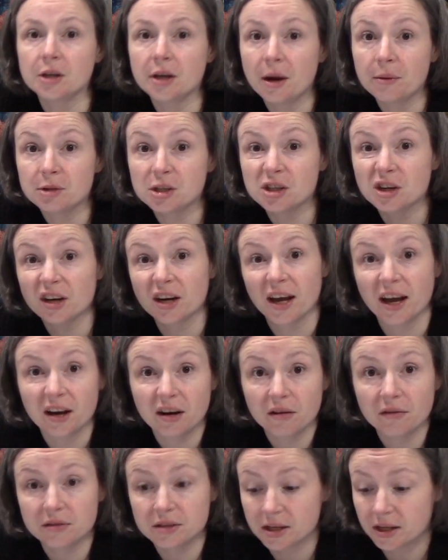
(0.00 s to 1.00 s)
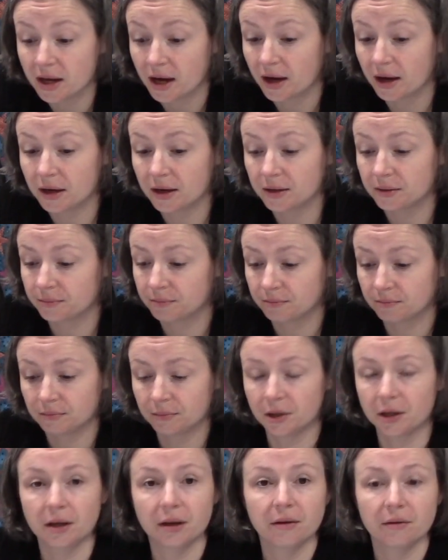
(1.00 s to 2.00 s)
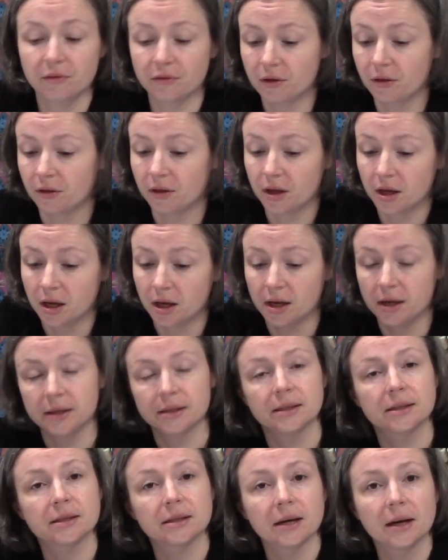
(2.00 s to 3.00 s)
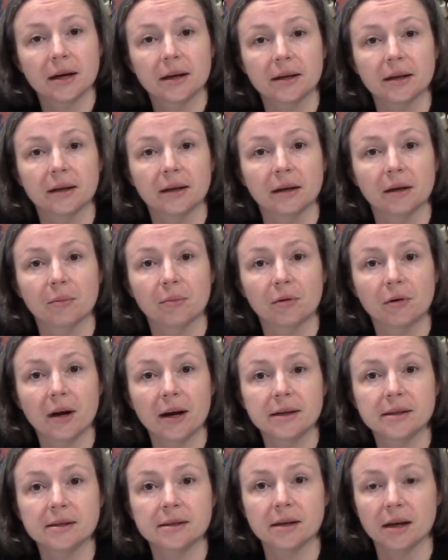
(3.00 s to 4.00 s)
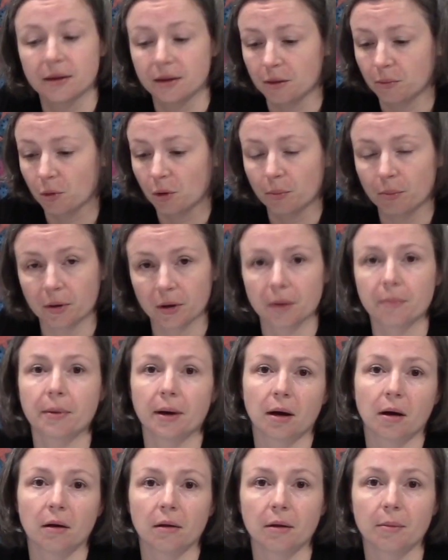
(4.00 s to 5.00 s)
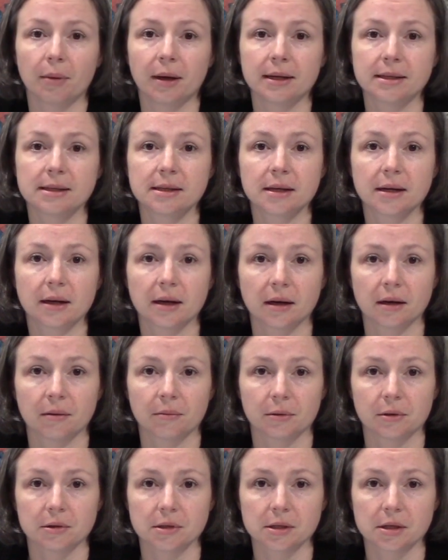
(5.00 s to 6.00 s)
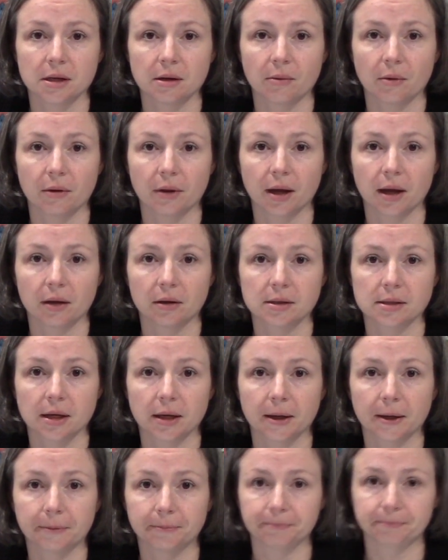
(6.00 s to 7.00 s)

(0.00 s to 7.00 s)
now I'm just going to head over to the iron, give the heated side a little press, and then we'll put it back on the plastic and we'll see what that looks like.